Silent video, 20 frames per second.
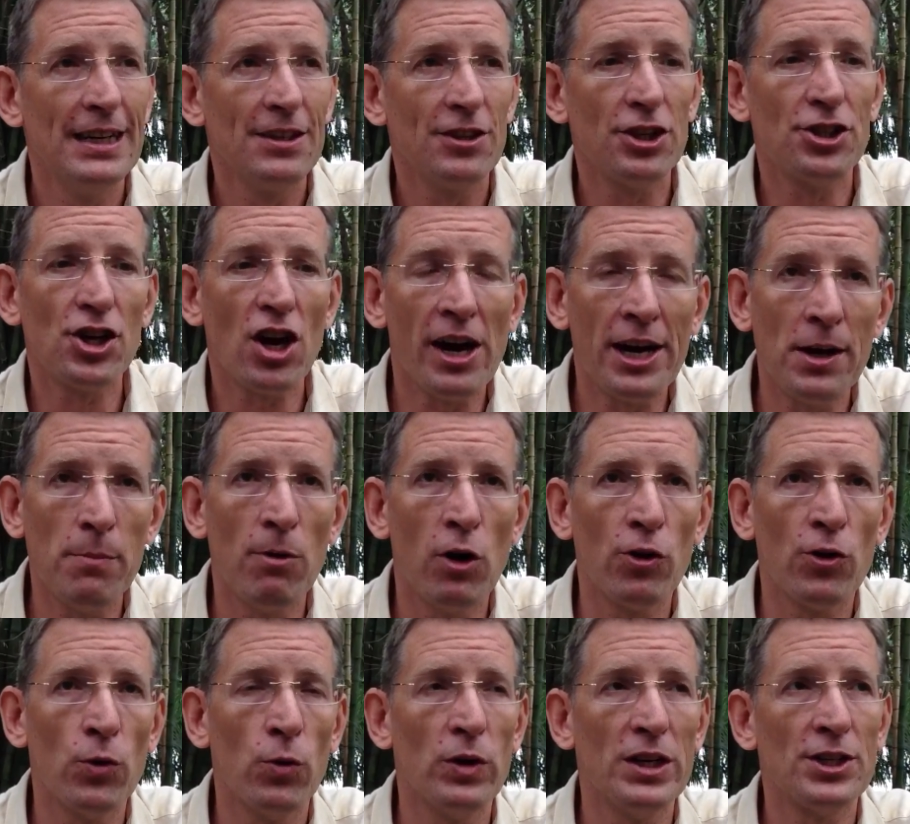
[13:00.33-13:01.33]
the China
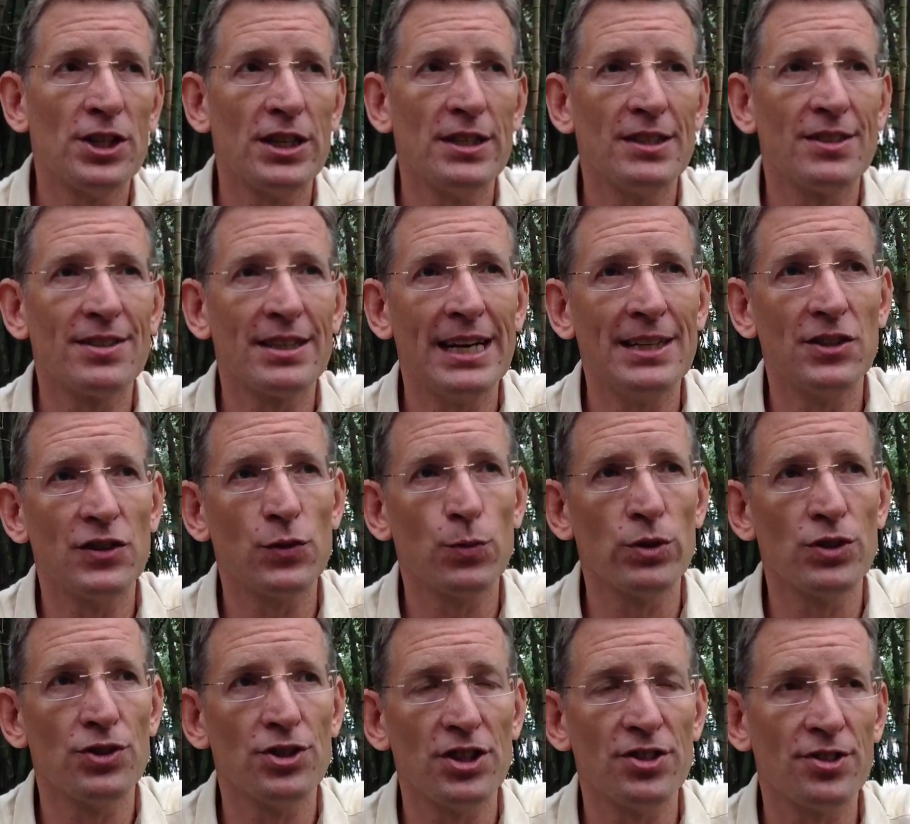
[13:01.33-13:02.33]
model, which in a sense
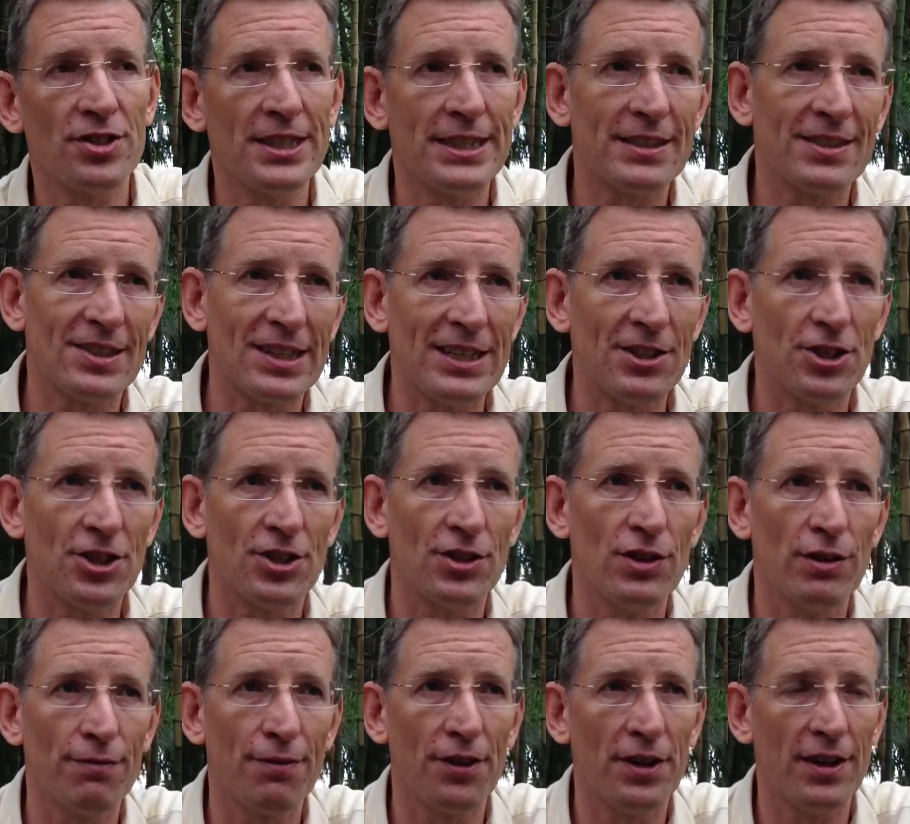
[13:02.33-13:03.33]
was just an extension
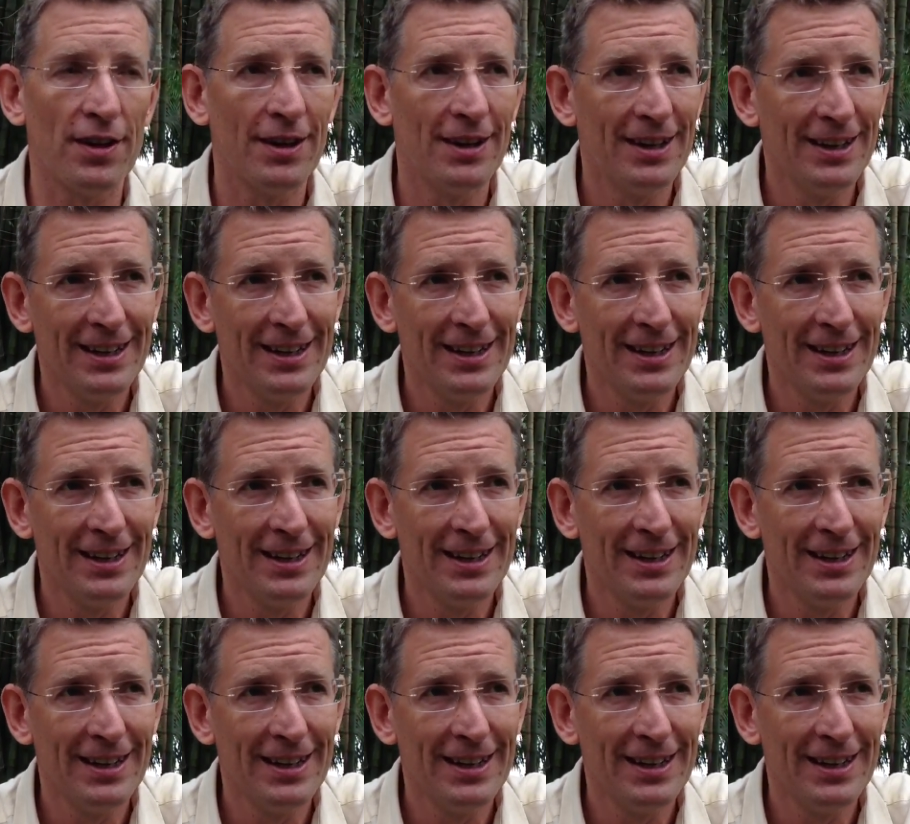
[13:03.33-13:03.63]
of the